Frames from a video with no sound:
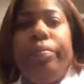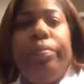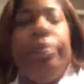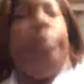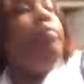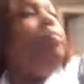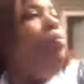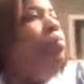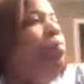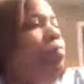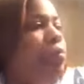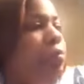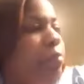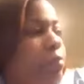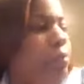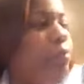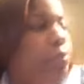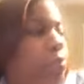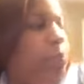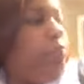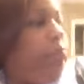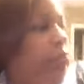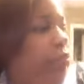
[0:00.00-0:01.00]
I know you just got
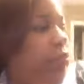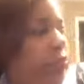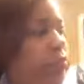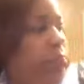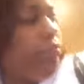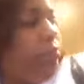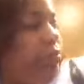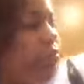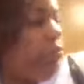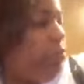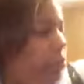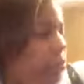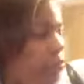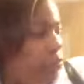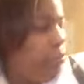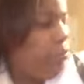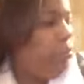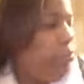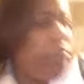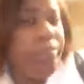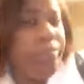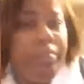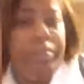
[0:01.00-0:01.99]
here. We
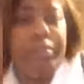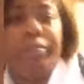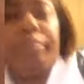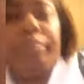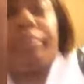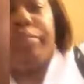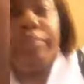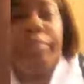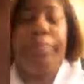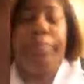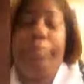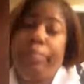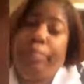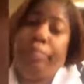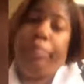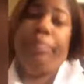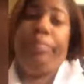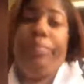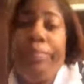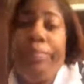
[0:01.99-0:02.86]
sorry. We need you.